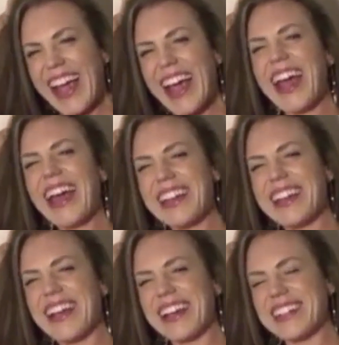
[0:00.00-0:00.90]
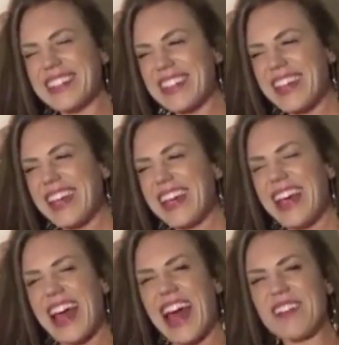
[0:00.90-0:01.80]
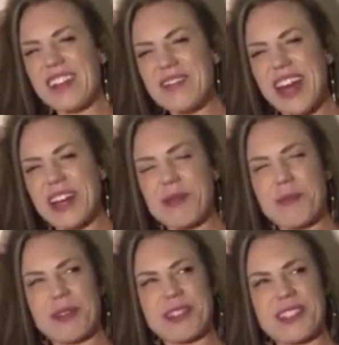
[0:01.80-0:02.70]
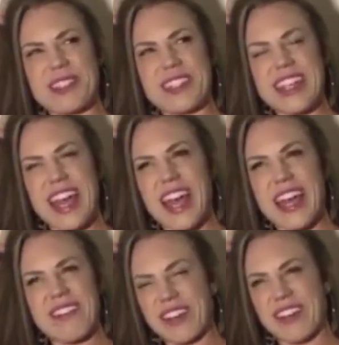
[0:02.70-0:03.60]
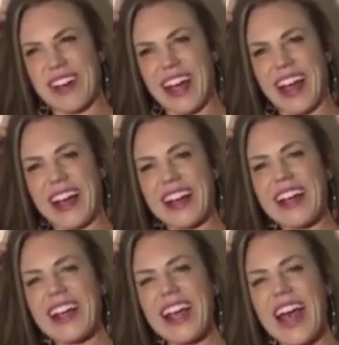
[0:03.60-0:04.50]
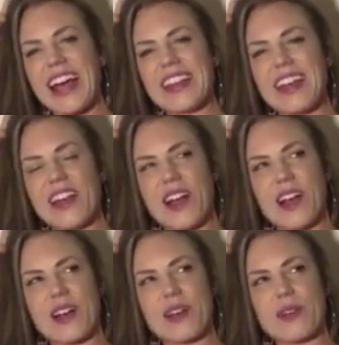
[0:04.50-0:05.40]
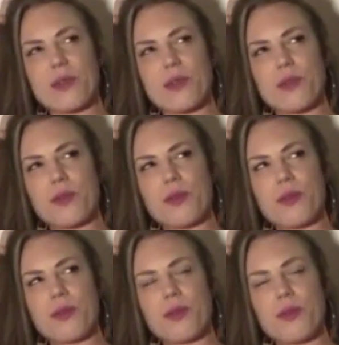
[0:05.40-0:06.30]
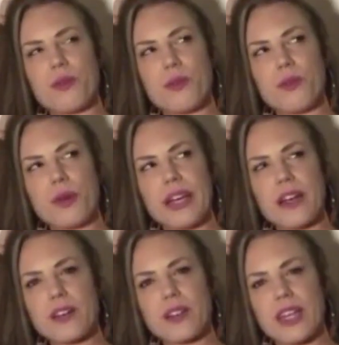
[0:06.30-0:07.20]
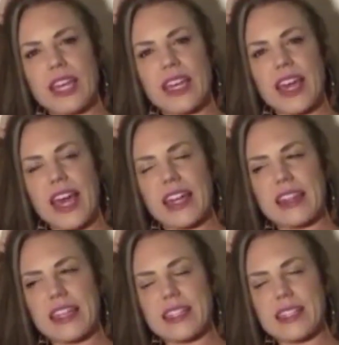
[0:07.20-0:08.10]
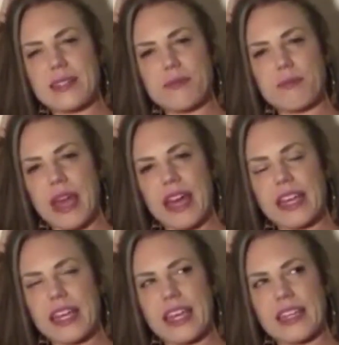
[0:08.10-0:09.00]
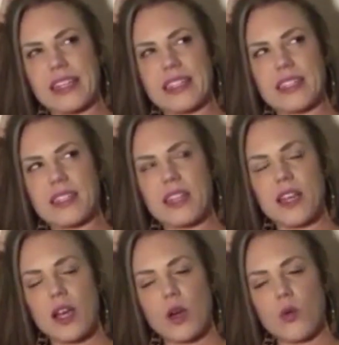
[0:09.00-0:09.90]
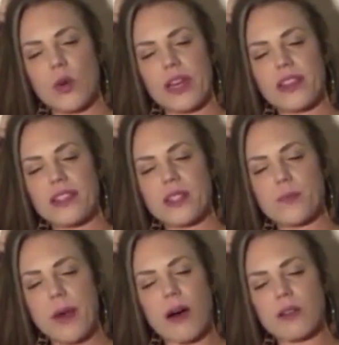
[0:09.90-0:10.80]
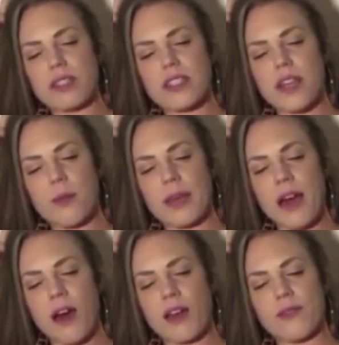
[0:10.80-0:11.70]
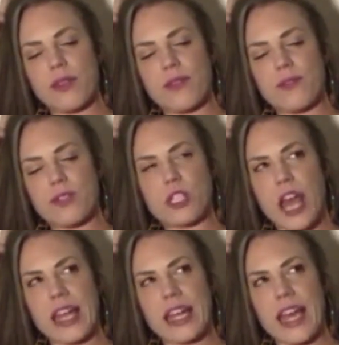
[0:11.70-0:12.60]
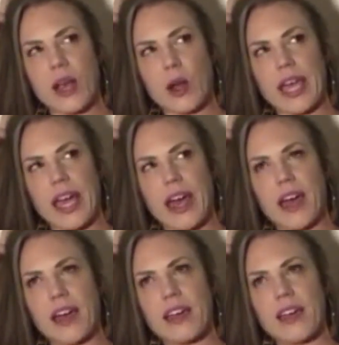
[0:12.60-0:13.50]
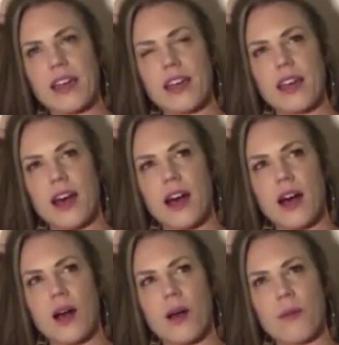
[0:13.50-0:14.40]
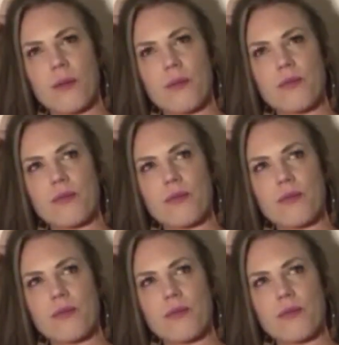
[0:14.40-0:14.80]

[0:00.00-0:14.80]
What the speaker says: And there's heavy metal posters everywhere. And there are weird looking headless mannequins with spouts coming out of the vagina area. And